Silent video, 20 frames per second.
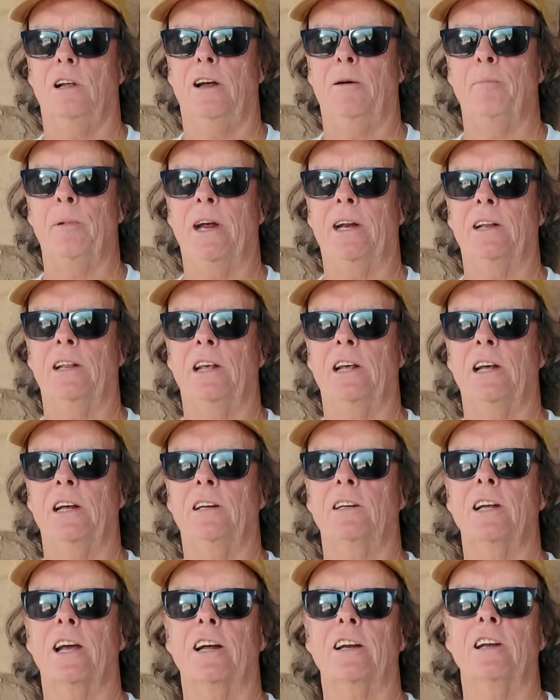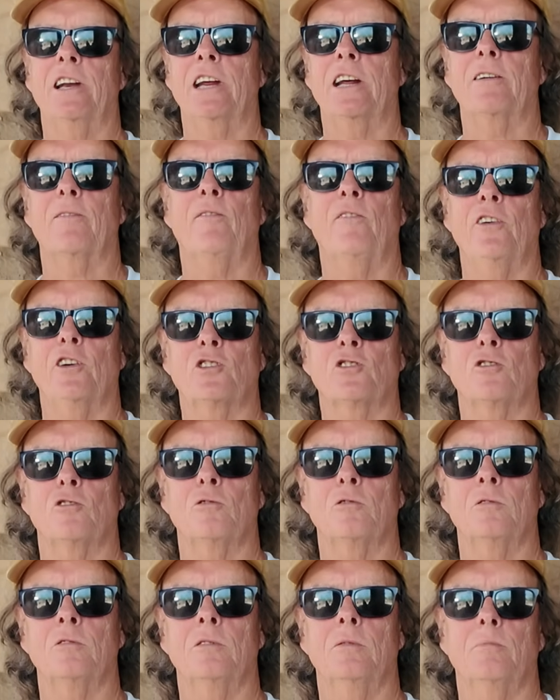I made the technique
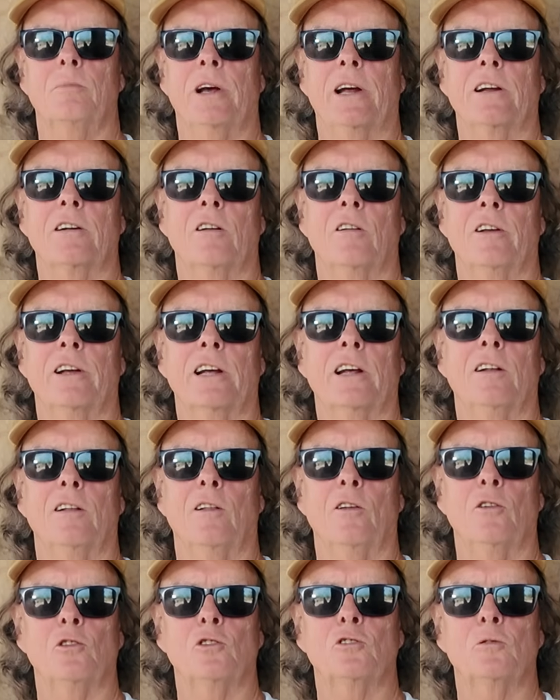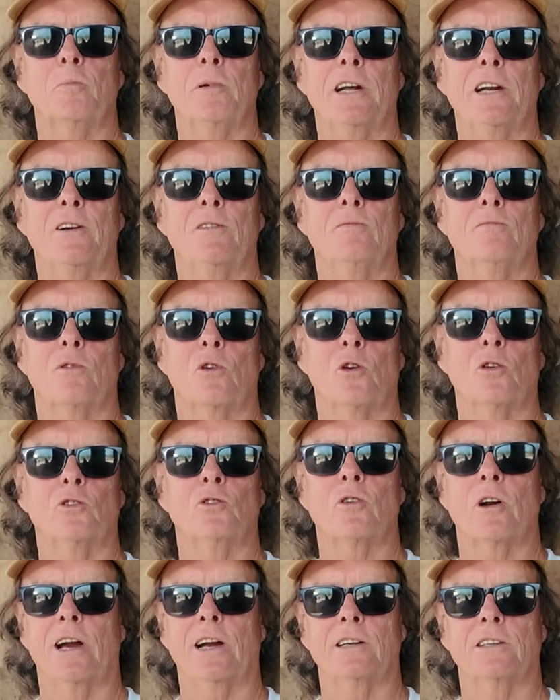official by calling it low speed road
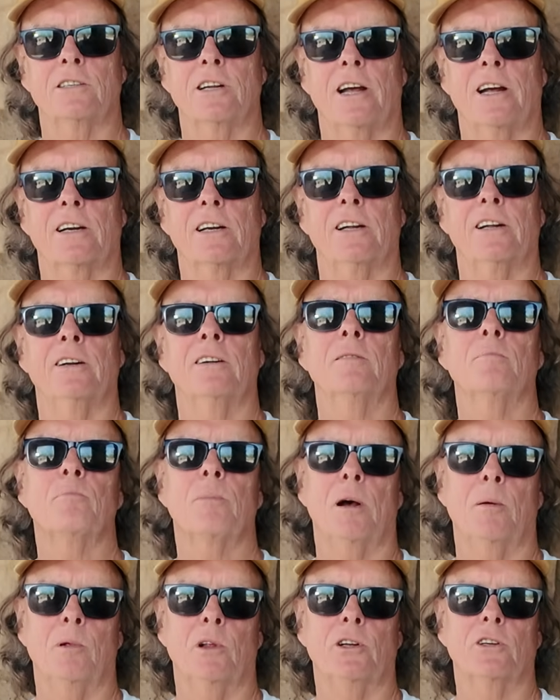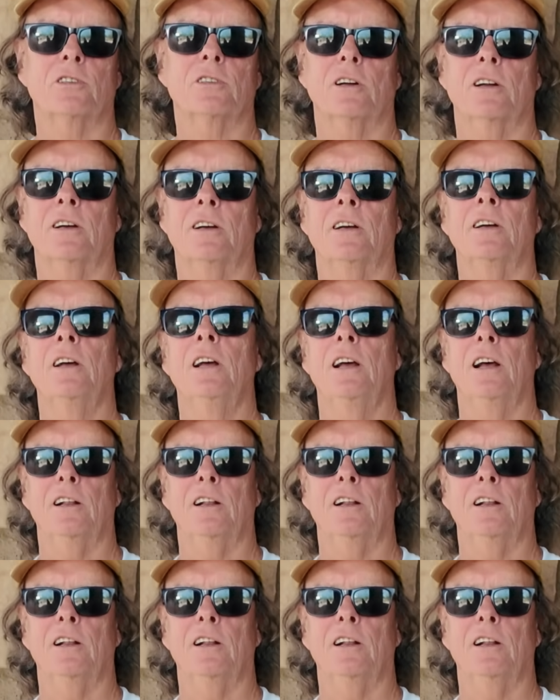transect and published a